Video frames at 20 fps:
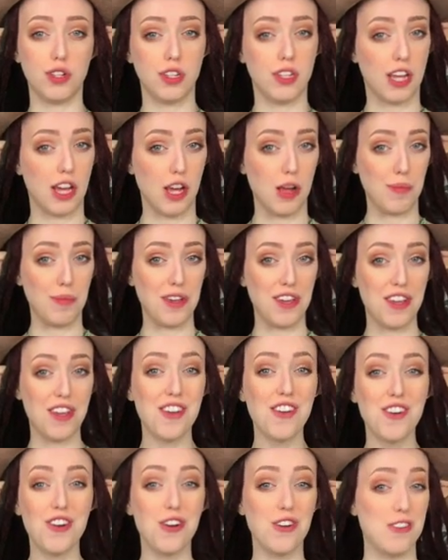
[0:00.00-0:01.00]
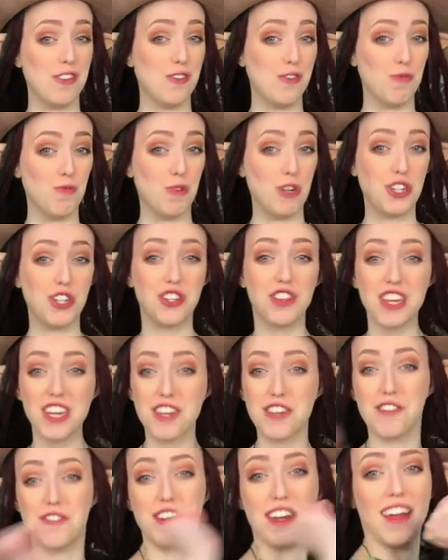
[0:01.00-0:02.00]
tell me what you think
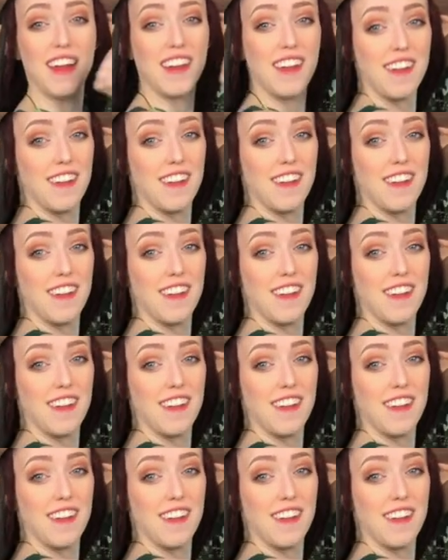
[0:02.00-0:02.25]
of it.